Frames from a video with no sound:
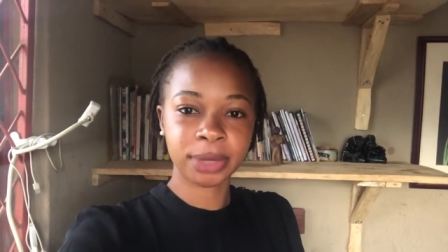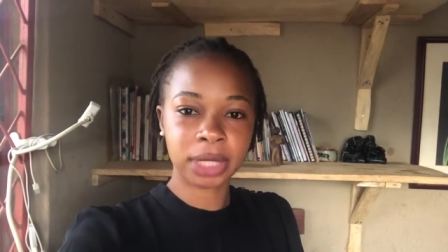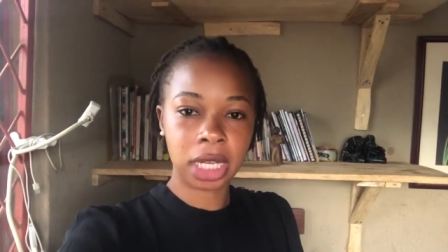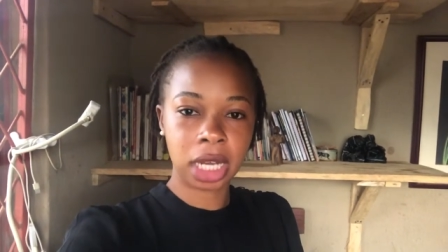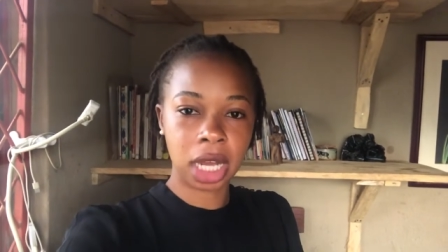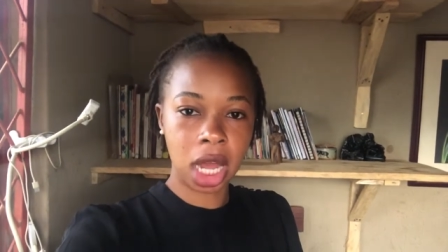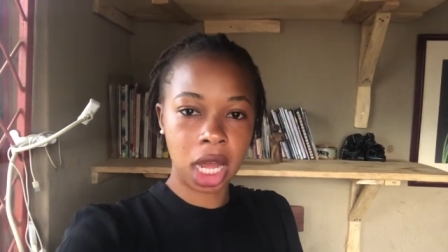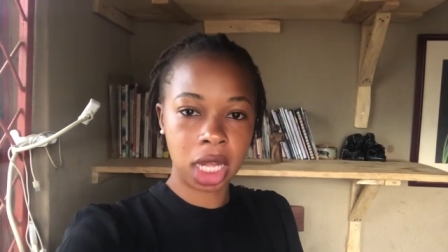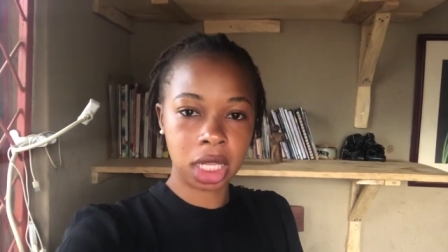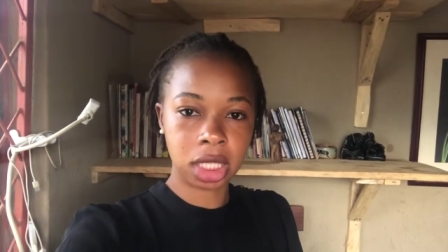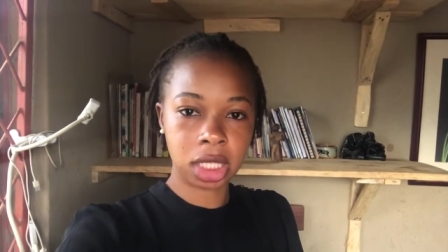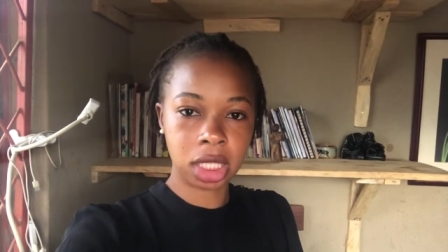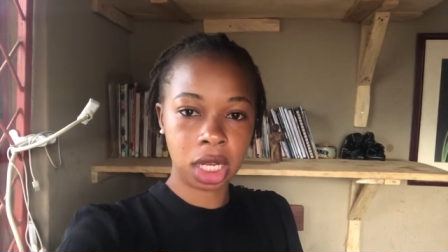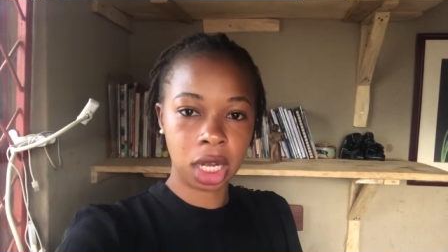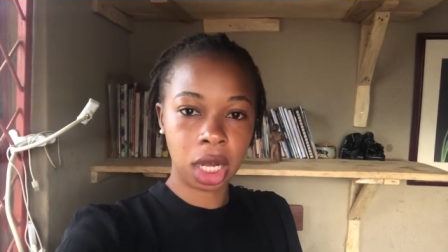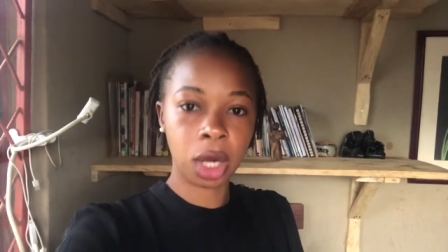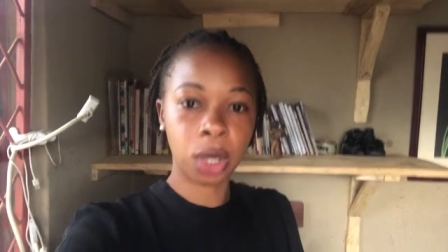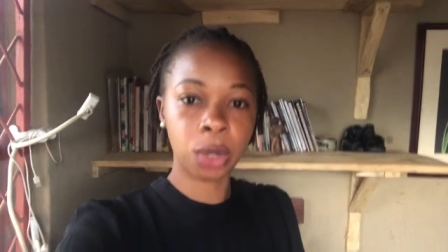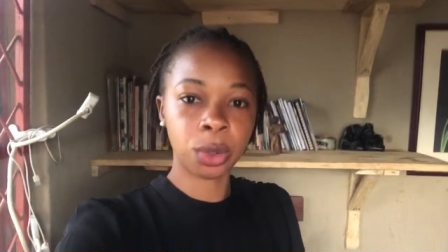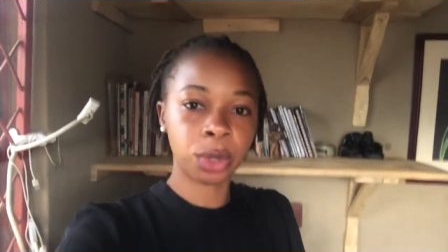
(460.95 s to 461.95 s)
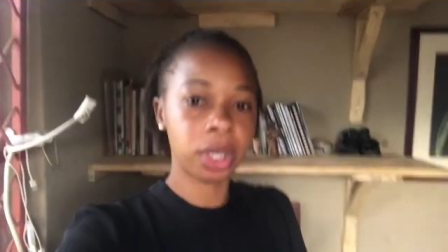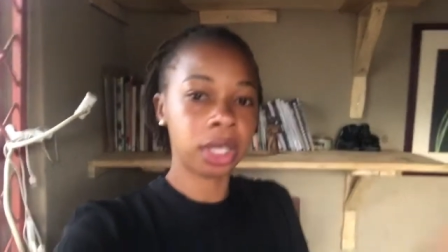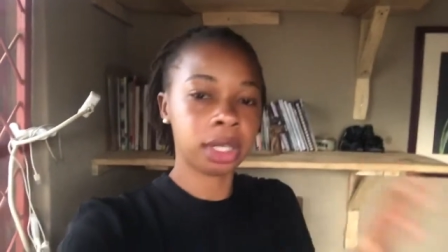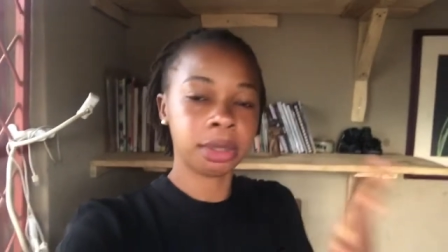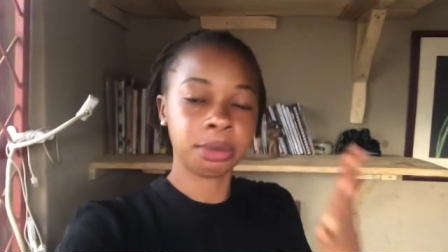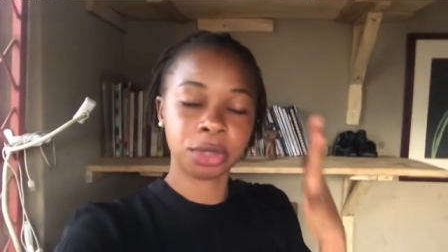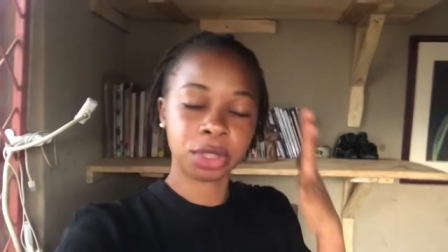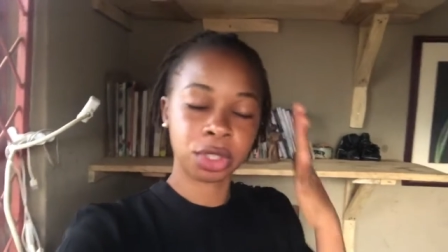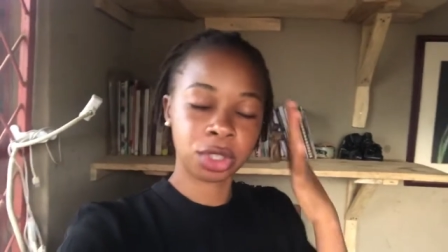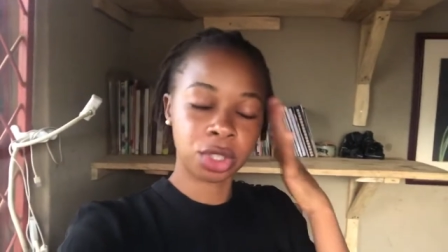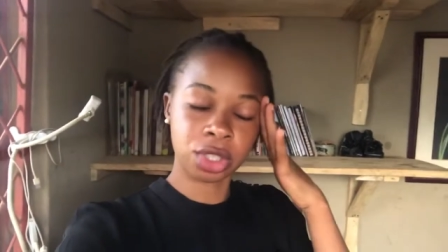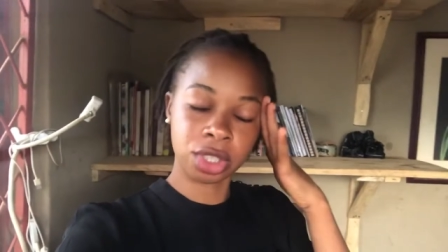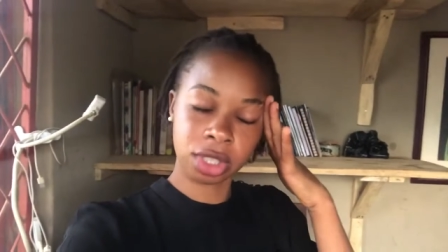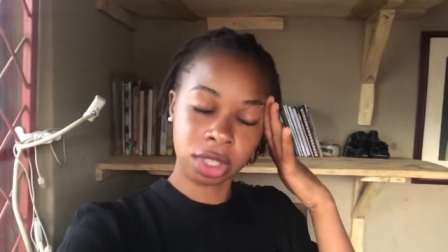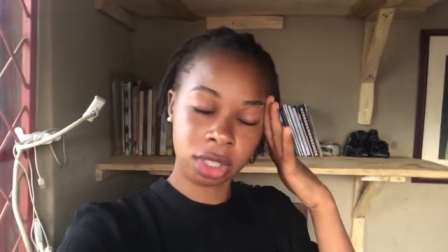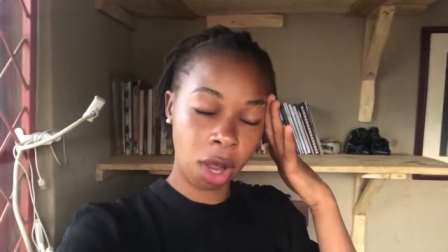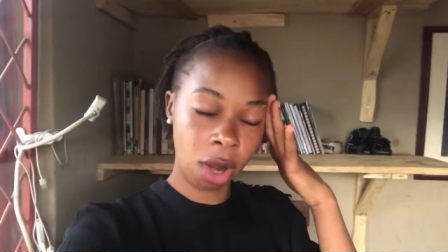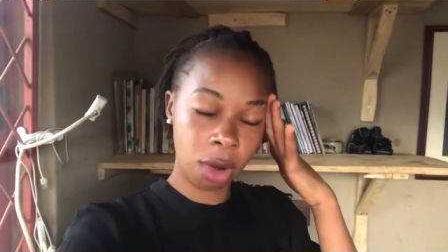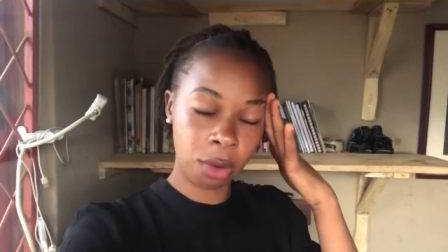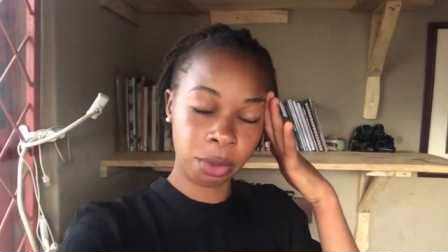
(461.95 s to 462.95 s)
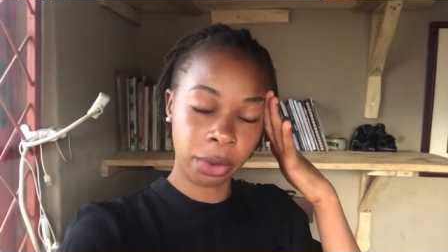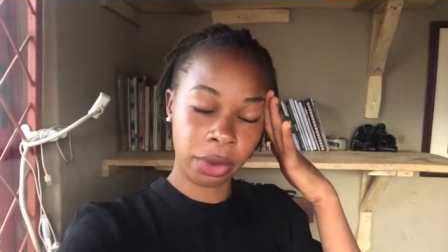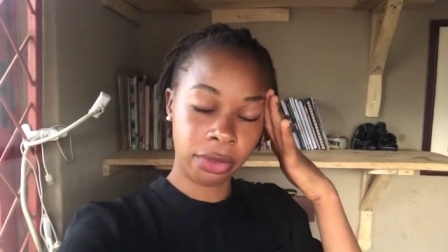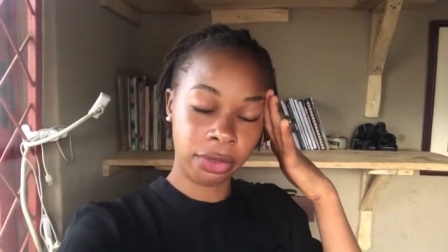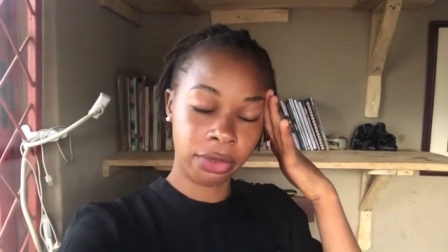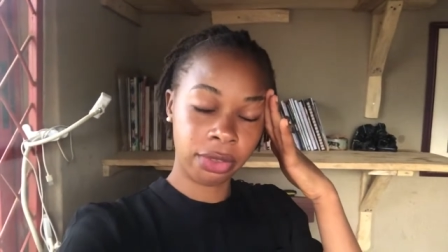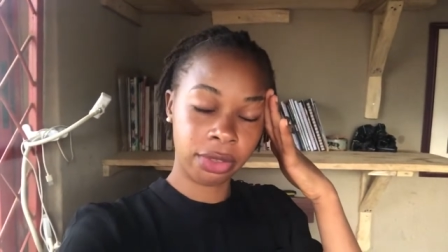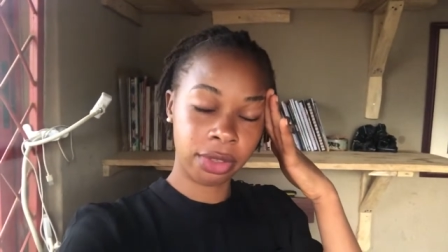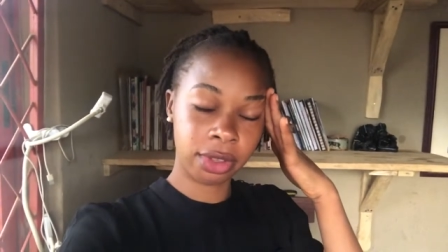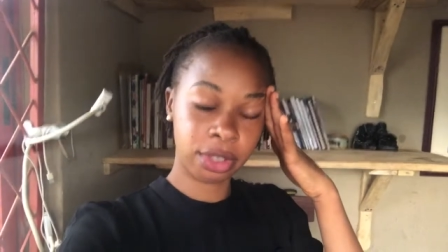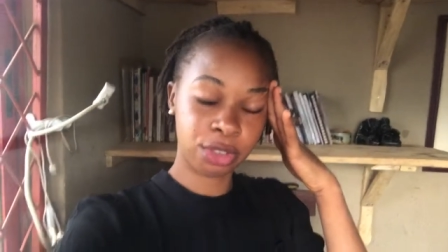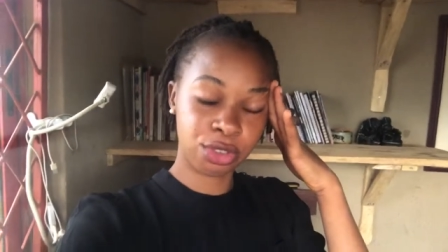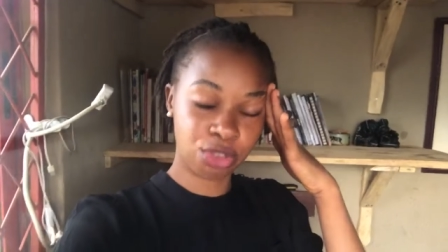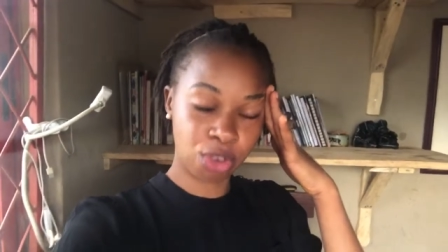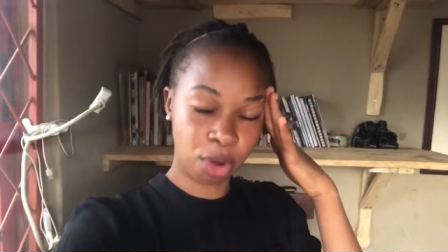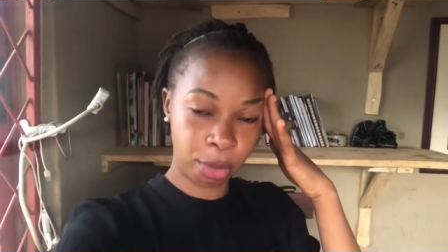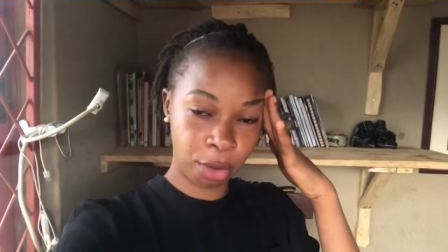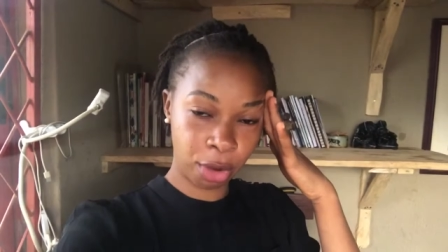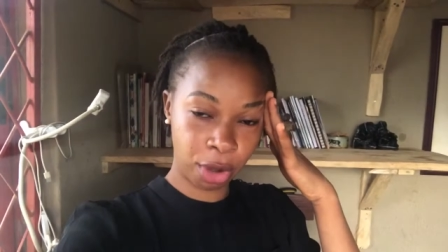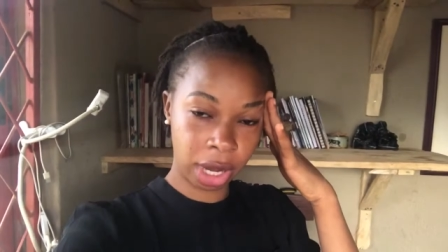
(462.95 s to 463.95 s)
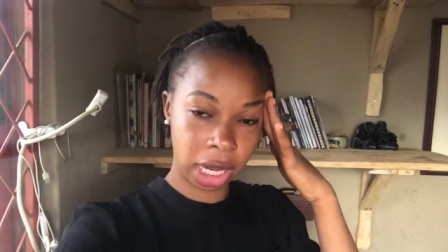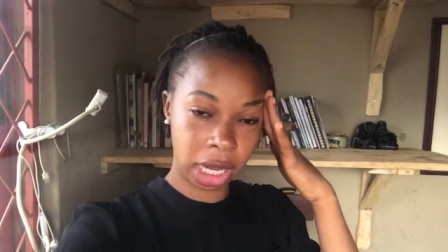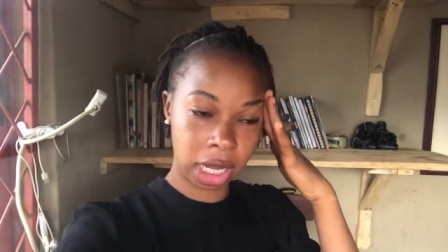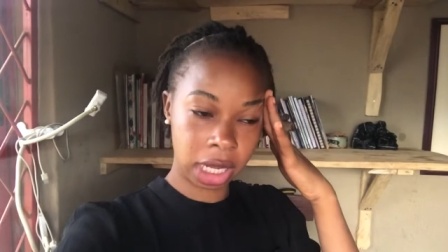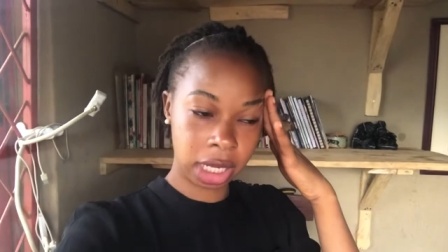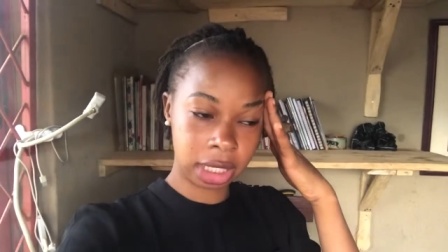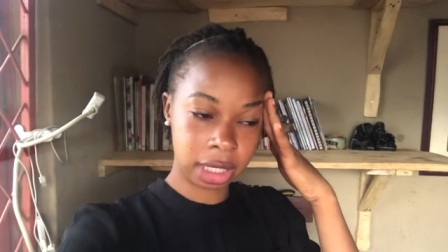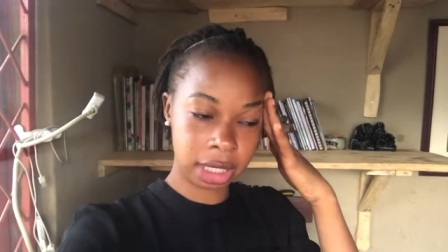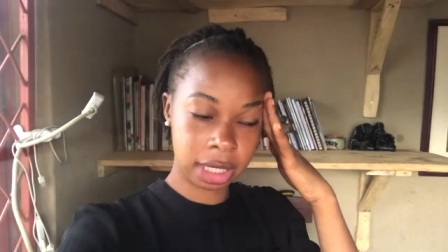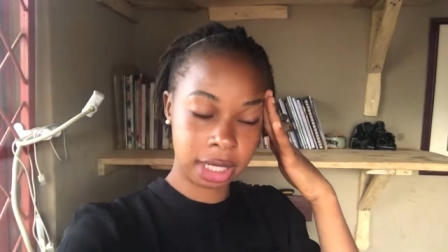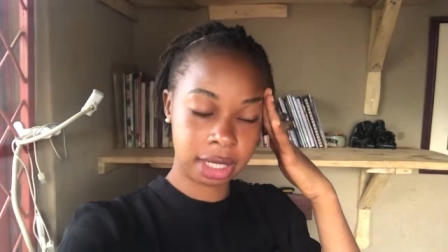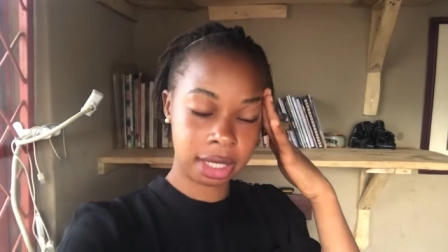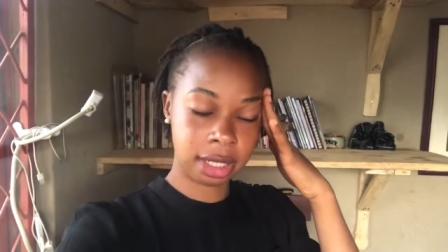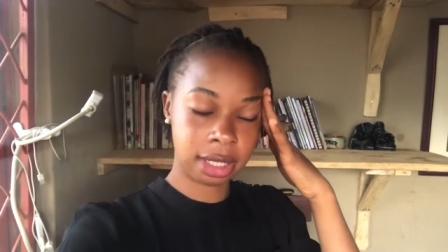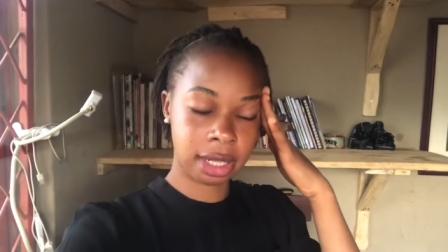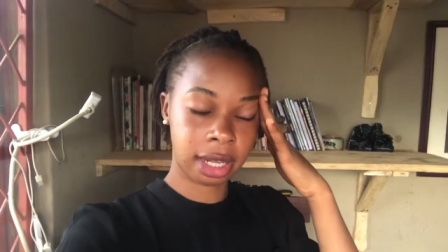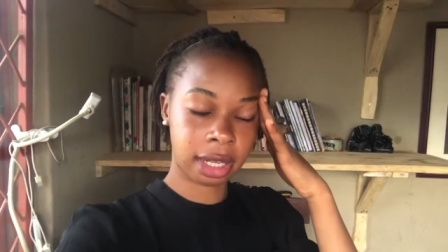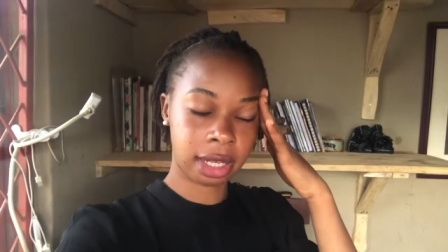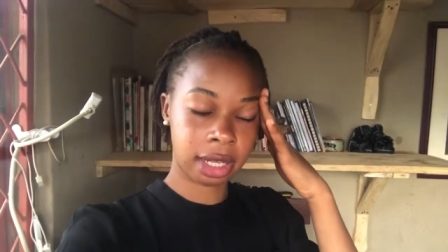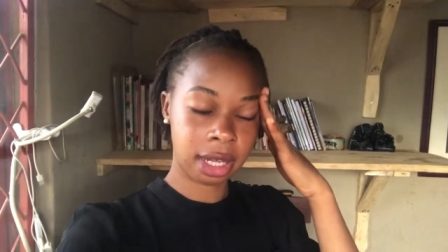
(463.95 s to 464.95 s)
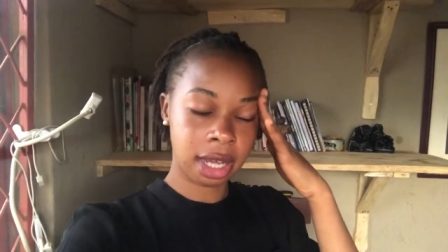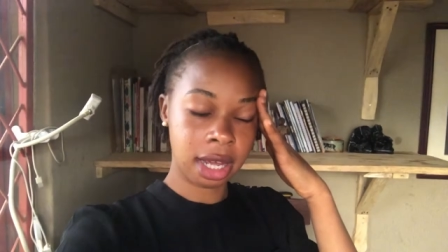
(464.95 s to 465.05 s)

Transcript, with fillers: and now i'm just gonna start with the strawberry cake and this is like